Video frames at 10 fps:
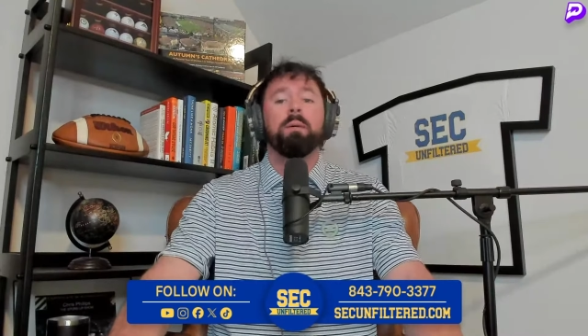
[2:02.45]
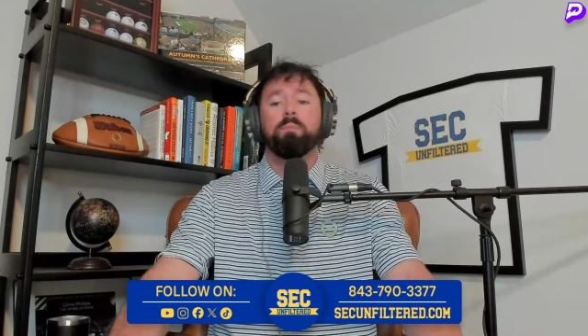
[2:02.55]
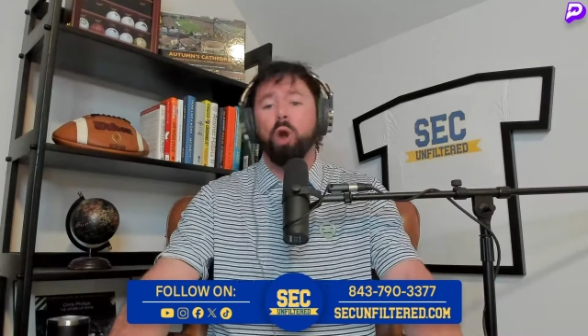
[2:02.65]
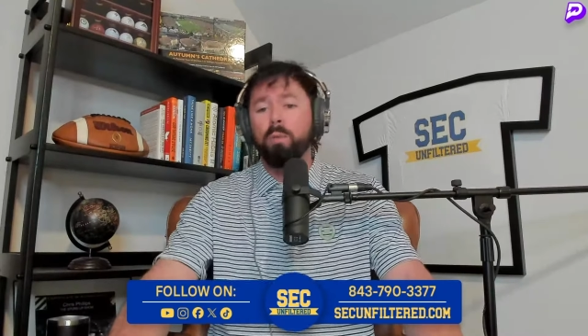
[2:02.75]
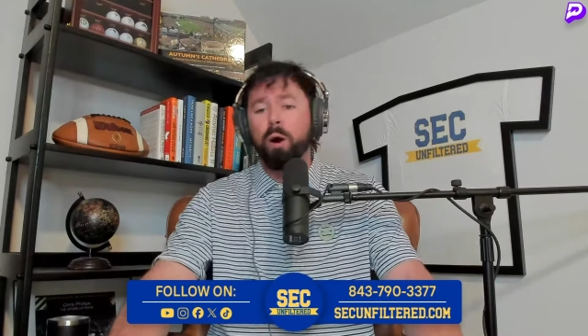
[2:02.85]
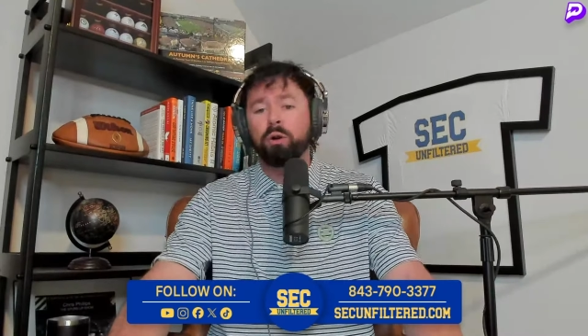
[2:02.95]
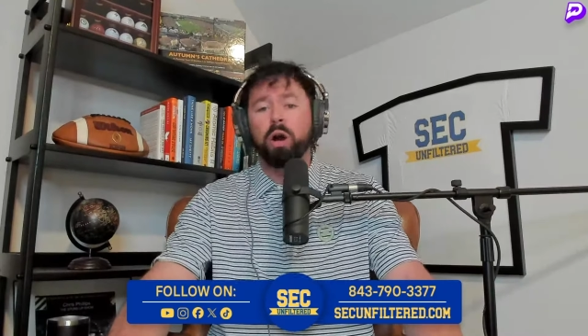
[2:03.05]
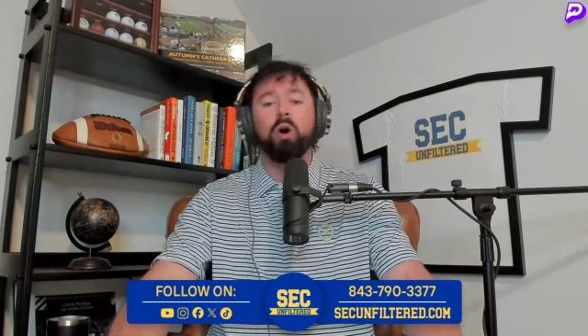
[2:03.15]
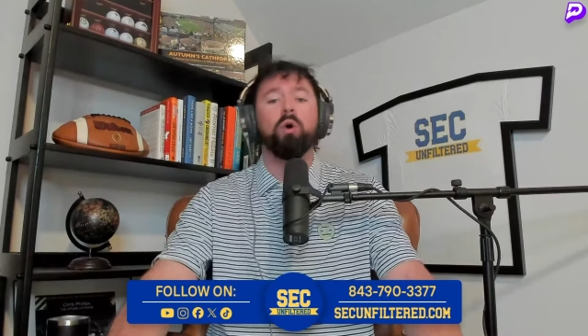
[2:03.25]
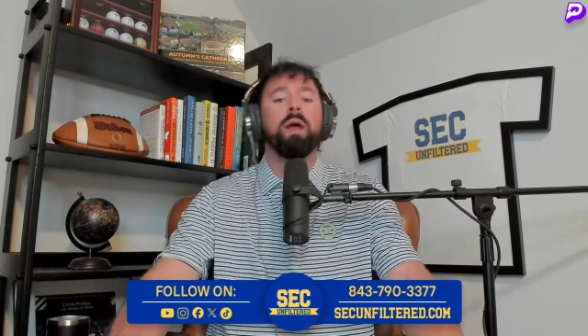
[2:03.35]
Promo
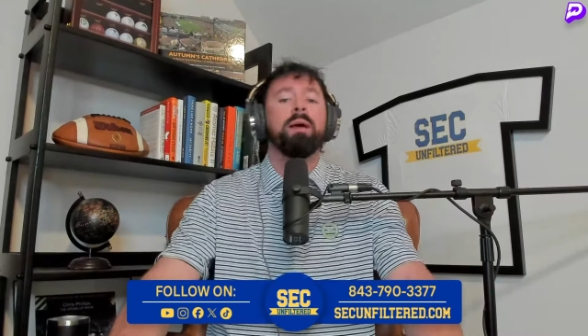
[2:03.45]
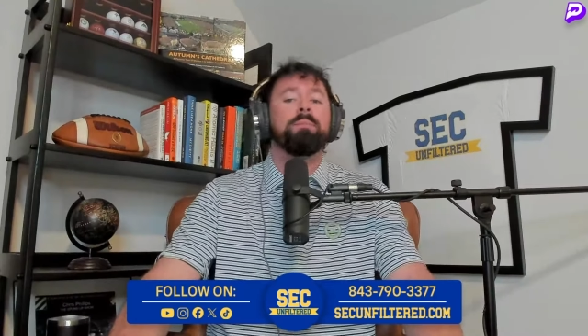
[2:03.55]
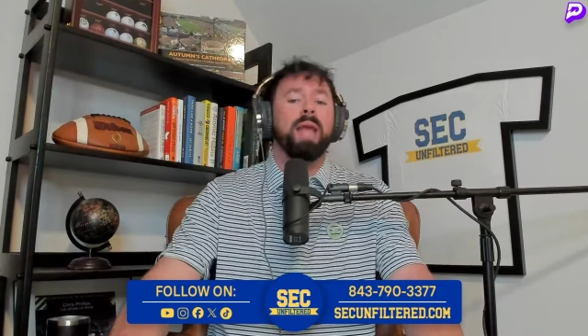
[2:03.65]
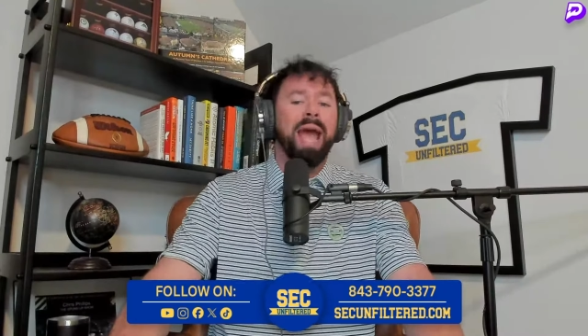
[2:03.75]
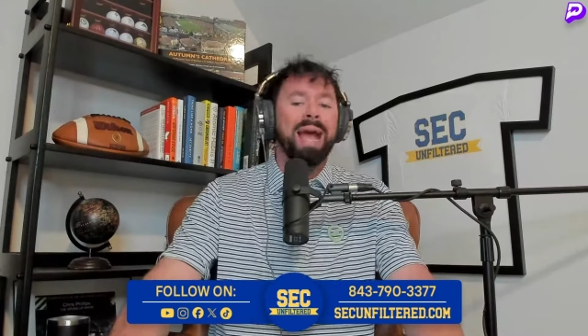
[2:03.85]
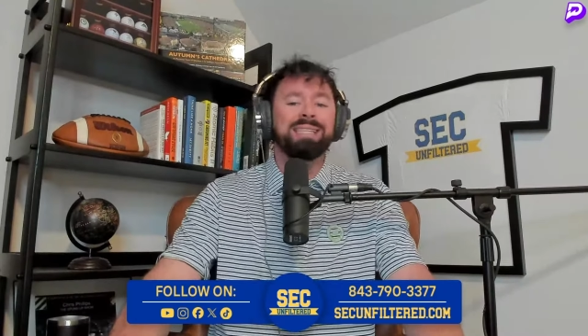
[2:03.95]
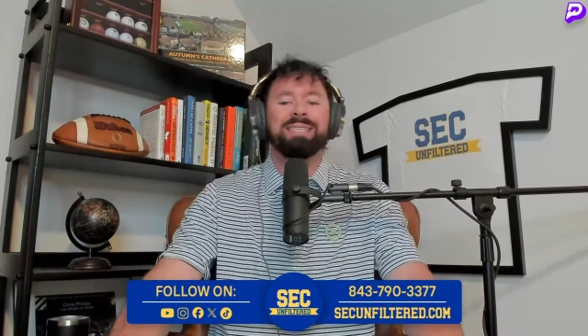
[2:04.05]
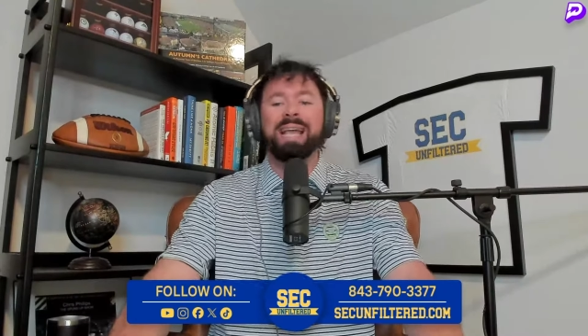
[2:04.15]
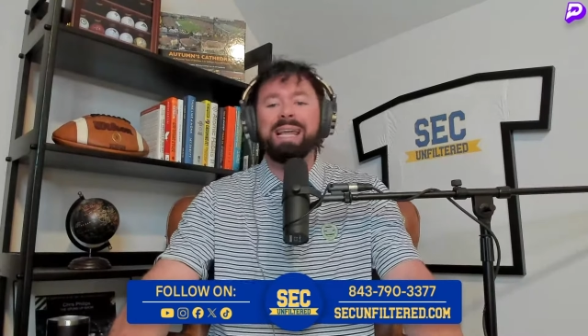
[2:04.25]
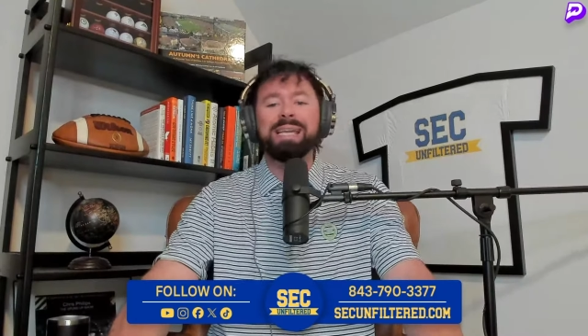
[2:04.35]
code
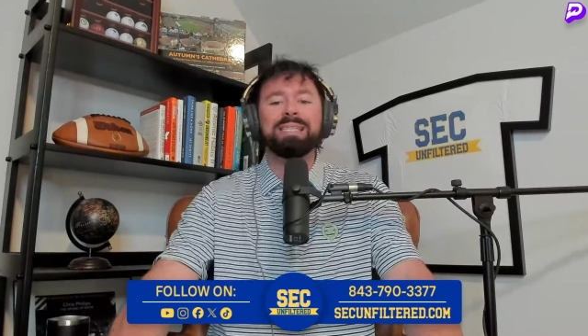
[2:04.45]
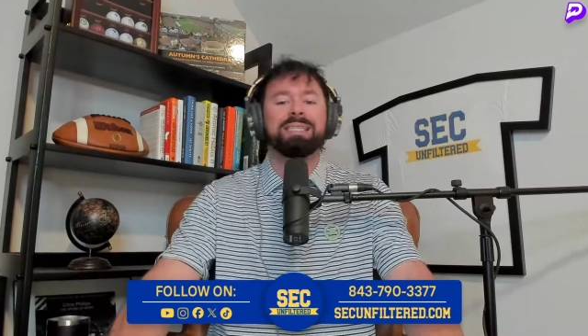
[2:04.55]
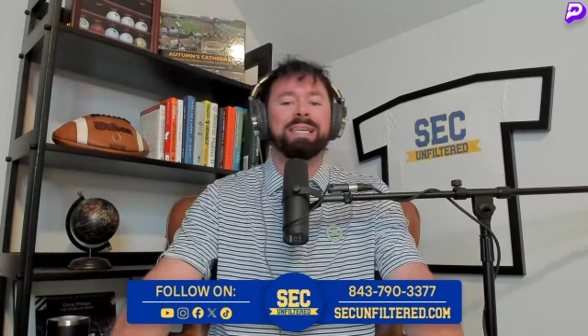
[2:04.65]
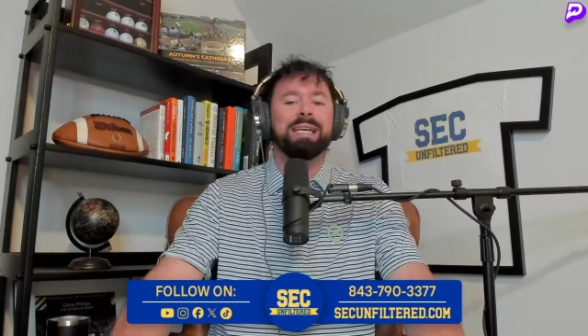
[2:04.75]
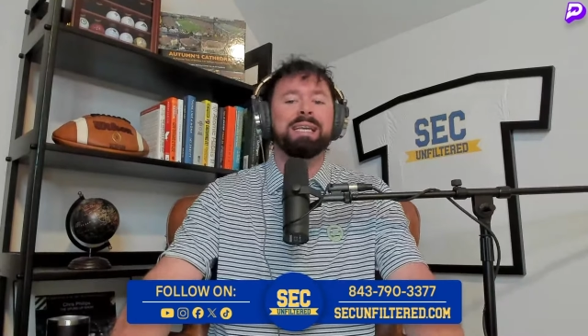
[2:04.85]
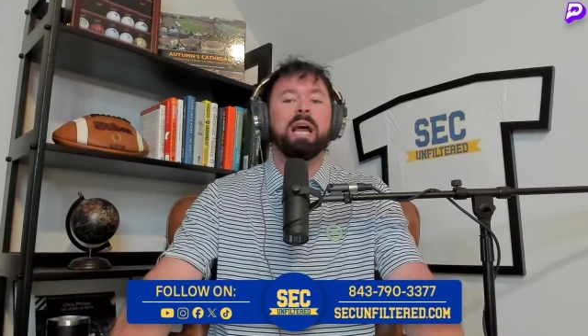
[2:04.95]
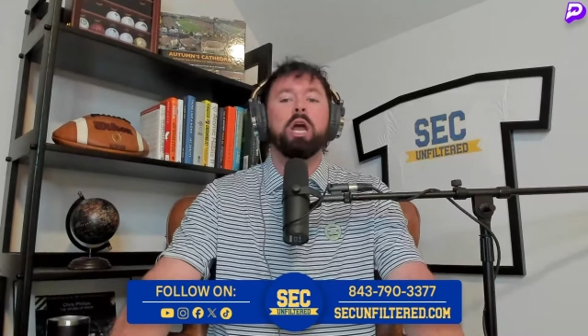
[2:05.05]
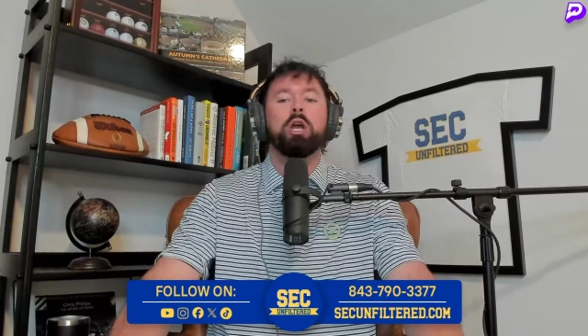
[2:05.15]
SECU.